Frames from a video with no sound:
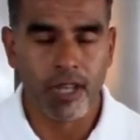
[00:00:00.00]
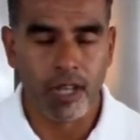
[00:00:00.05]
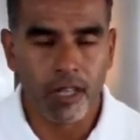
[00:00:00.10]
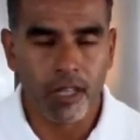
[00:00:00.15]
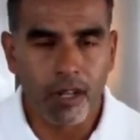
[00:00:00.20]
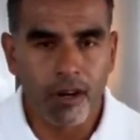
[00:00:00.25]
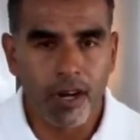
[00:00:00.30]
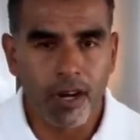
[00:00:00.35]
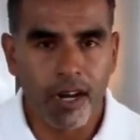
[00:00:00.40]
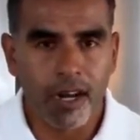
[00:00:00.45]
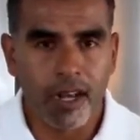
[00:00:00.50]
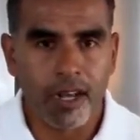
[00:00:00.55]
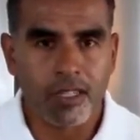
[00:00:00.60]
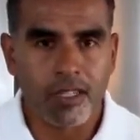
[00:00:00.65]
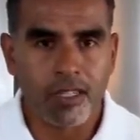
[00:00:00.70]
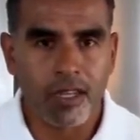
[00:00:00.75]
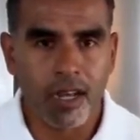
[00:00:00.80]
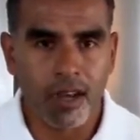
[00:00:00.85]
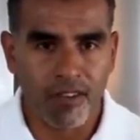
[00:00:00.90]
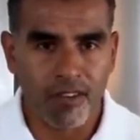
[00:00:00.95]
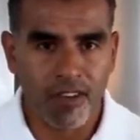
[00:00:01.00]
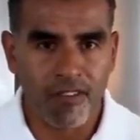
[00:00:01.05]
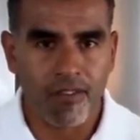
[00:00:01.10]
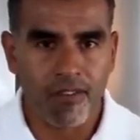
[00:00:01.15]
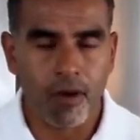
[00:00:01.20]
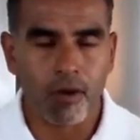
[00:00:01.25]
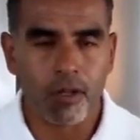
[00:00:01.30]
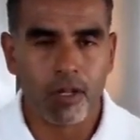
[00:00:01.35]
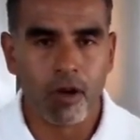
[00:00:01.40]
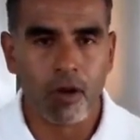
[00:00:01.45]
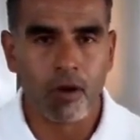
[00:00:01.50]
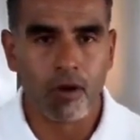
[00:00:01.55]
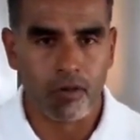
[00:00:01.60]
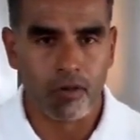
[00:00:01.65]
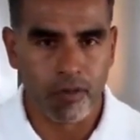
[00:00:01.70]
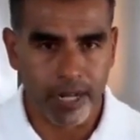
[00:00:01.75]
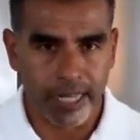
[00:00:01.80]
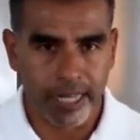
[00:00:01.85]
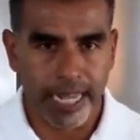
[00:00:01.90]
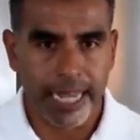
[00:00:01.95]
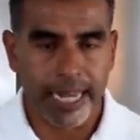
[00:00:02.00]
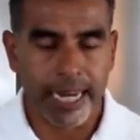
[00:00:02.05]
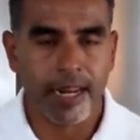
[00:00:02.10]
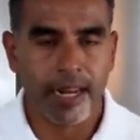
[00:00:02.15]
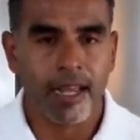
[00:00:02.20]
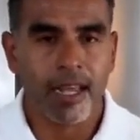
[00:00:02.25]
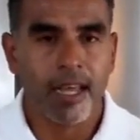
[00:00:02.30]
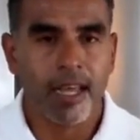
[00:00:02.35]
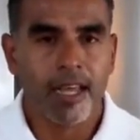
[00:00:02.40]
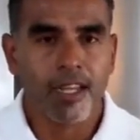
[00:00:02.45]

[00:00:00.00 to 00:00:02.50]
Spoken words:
alerted us of a fault code related